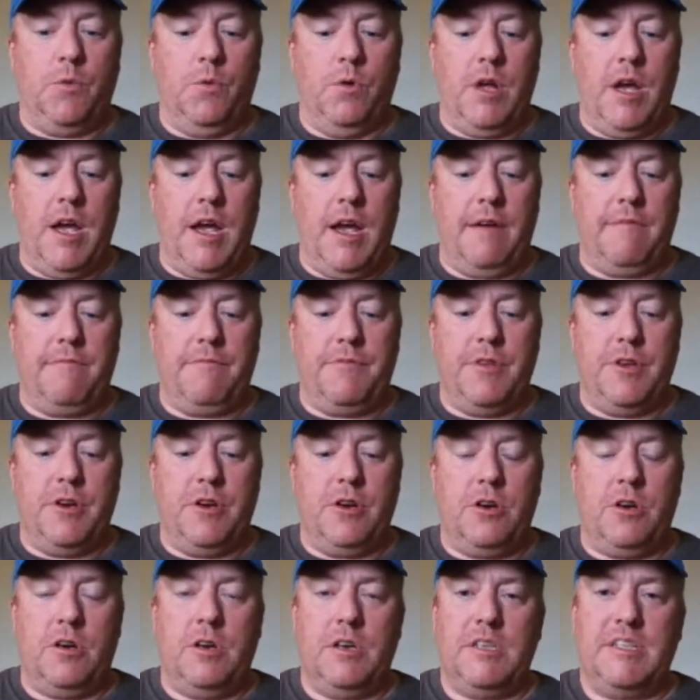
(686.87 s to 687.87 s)
will have
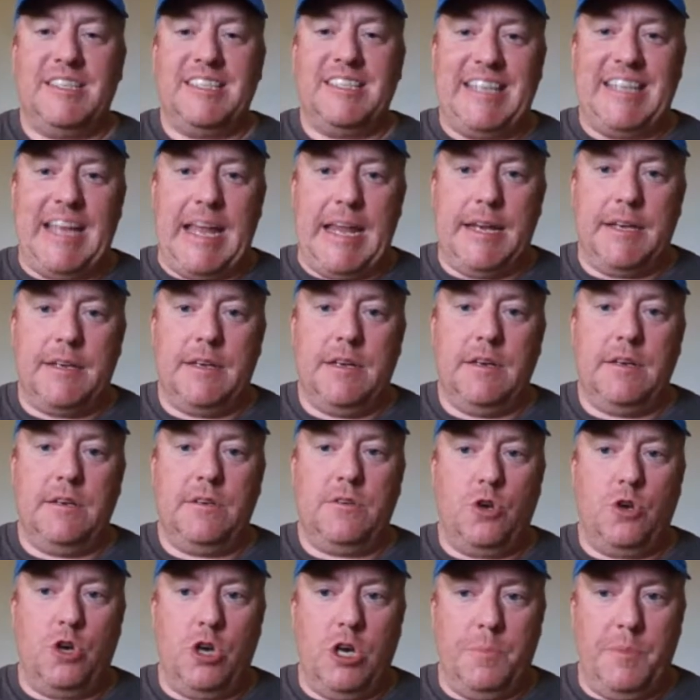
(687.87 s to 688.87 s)
their state
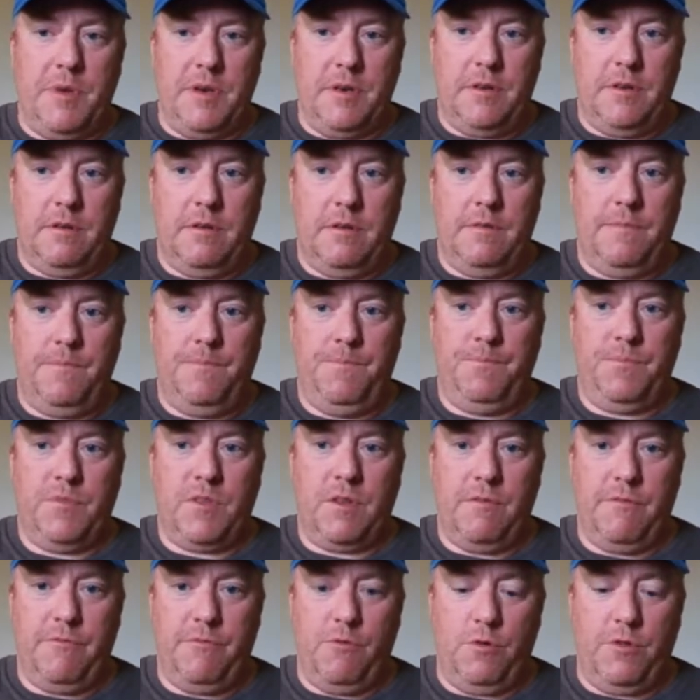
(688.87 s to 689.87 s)
tournament
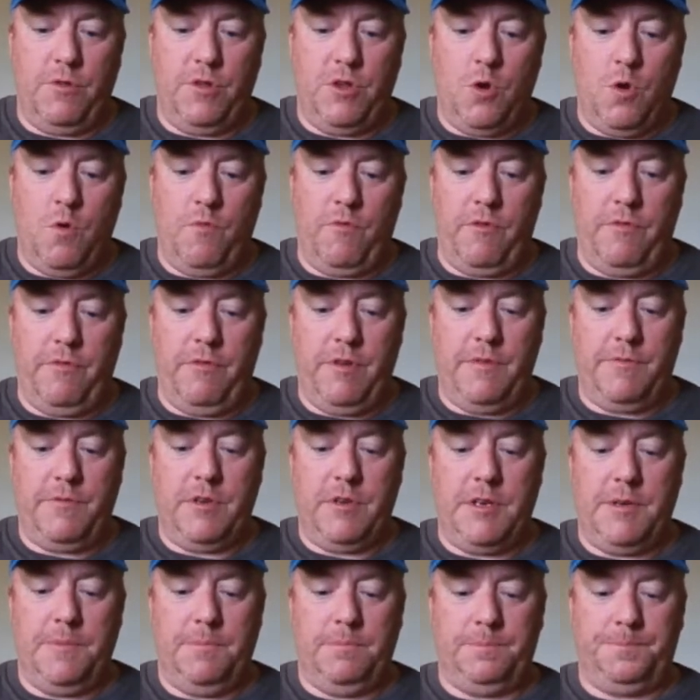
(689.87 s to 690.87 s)
for the over
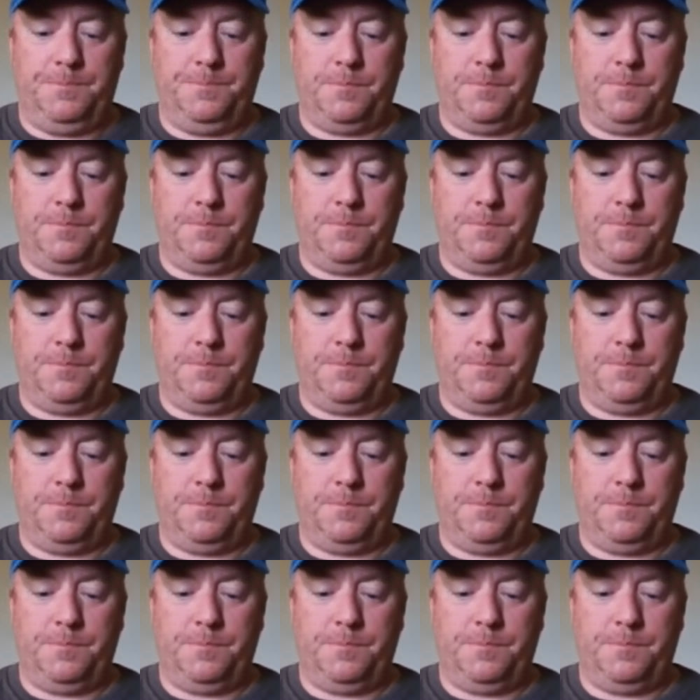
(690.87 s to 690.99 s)
50.